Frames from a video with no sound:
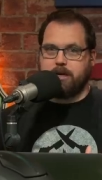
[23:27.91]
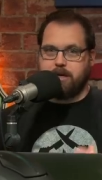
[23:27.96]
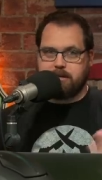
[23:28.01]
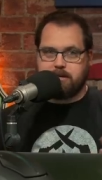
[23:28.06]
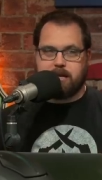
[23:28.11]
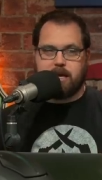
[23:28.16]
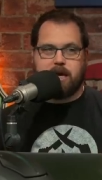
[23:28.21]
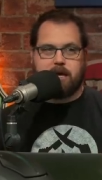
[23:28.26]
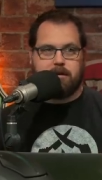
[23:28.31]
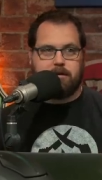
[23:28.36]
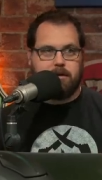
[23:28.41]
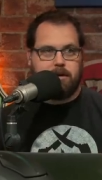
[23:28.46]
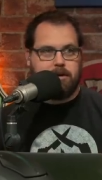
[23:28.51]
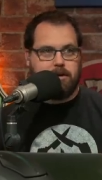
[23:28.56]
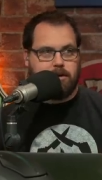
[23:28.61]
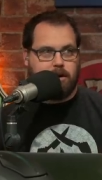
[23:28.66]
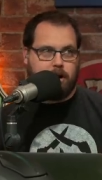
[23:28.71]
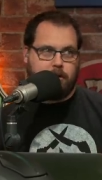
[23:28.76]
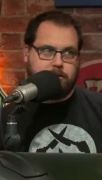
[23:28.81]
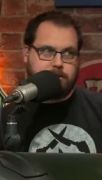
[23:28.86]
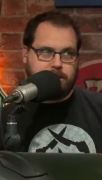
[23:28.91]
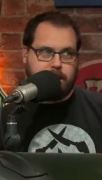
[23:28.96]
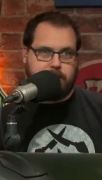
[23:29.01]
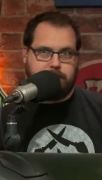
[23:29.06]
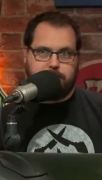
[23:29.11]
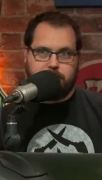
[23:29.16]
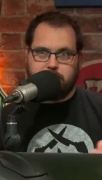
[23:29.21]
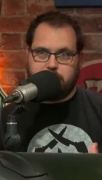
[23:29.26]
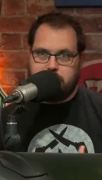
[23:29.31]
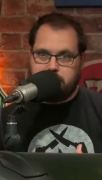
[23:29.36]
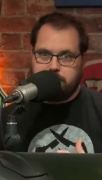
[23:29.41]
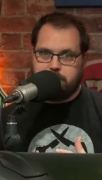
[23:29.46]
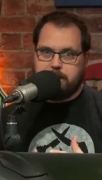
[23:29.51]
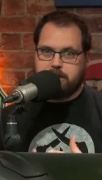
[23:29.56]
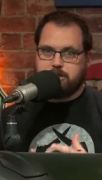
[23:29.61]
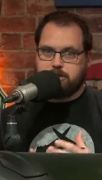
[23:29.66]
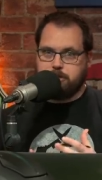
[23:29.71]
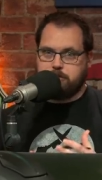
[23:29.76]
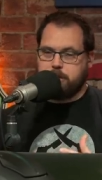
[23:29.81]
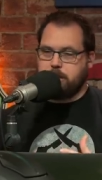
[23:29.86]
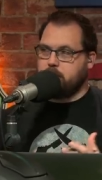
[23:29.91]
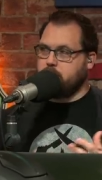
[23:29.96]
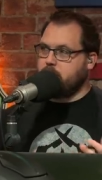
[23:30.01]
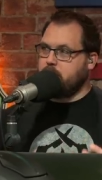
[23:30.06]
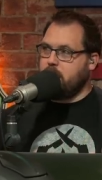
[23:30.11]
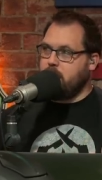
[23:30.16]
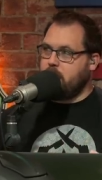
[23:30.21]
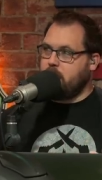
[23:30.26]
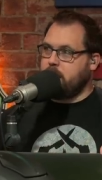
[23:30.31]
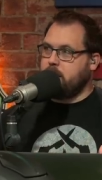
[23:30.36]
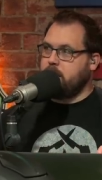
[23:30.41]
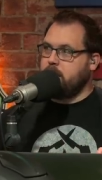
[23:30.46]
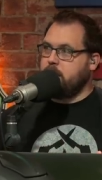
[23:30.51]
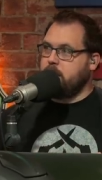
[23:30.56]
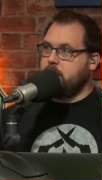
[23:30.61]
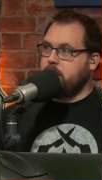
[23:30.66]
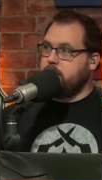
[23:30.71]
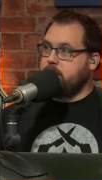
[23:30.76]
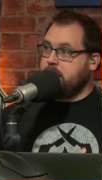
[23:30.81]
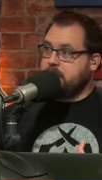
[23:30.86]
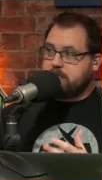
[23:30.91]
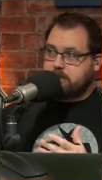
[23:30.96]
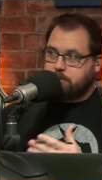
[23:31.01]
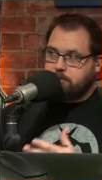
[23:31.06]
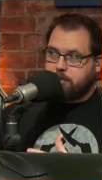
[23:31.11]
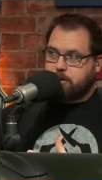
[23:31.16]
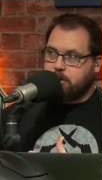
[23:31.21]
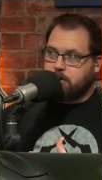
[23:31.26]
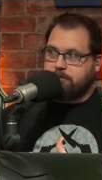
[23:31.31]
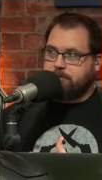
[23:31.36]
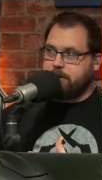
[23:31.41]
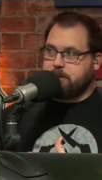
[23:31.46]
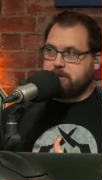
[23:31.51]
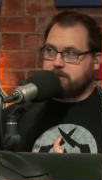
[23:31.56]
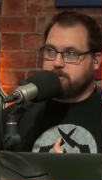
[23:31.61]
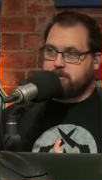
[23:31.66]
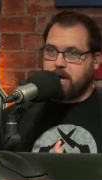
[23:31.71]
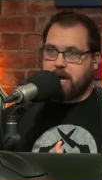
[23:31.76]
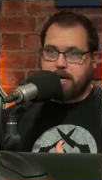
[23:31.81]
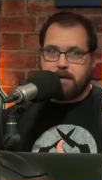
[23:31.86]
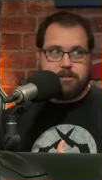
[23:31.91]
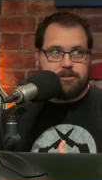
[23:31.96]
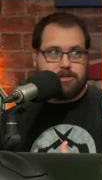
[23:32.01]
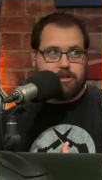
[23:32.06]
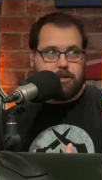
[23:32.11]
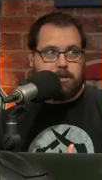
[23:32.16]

Get that garbage out of your league. But assuming you're not, that's a perfect like processing. Strategy.